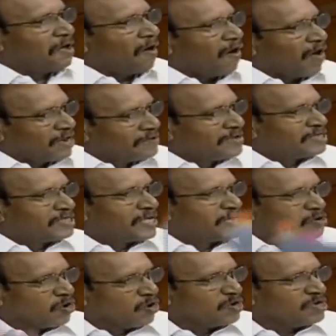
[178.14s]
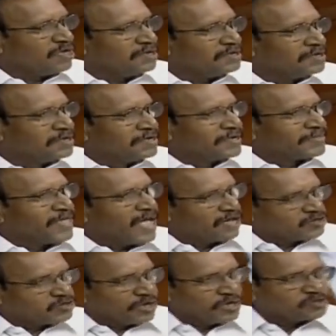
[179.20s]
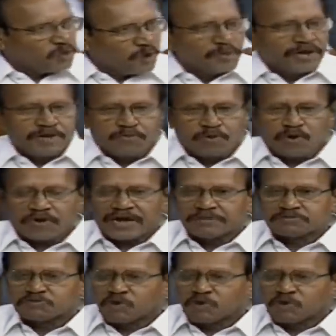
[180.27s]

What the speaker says: all when they rolled, there are so many programs.